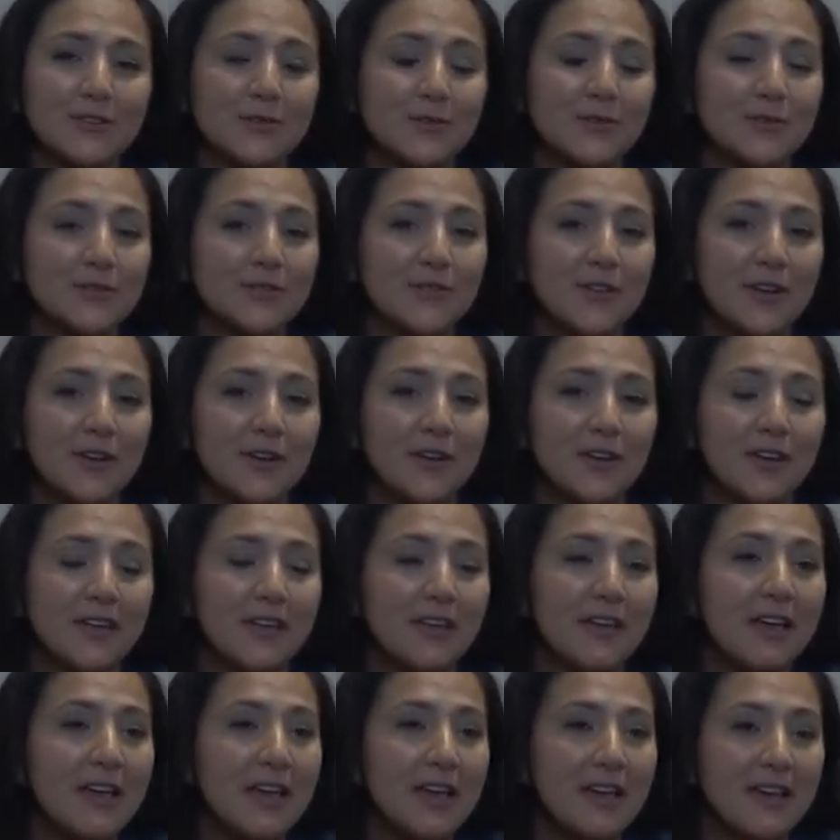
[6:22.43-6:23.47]
It was
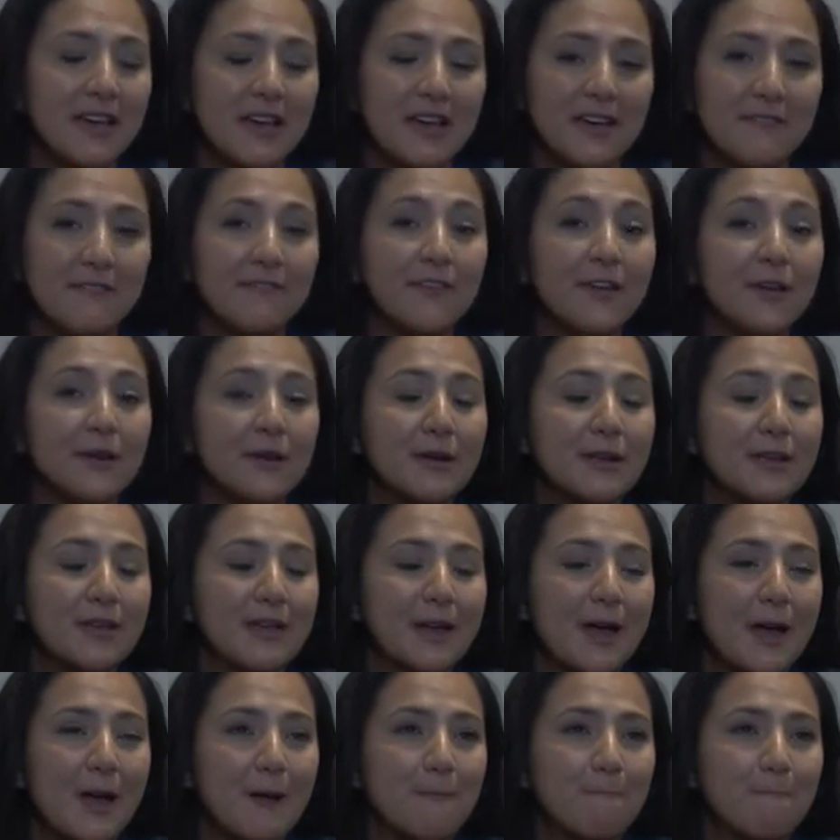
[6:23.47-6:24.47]
very, very